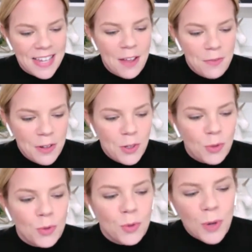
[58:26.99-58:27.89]
I felt a
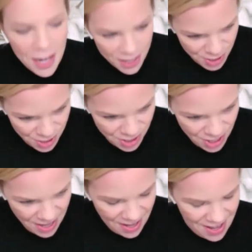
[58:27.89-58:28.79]
rush.
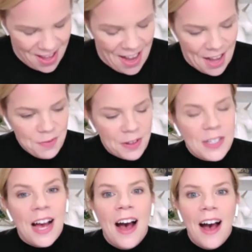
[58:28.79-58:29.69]
I felt a
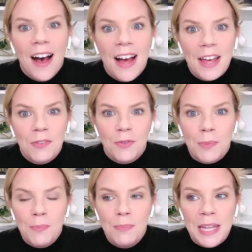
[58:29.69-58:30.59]
high
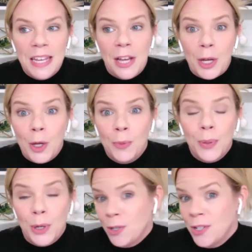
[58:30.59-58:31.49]
from being a good
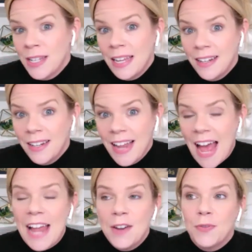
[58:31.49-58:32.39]
person
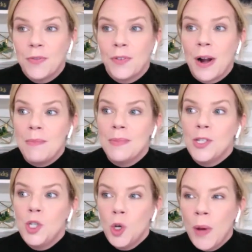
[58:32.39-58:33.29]
and
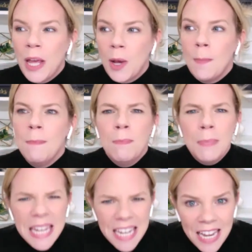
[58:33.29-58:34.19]
from doing
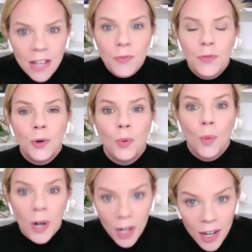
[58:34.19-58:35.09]
meaningful
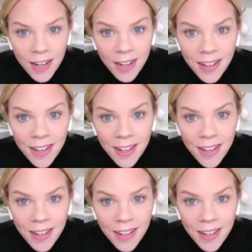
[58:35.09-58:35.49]
work.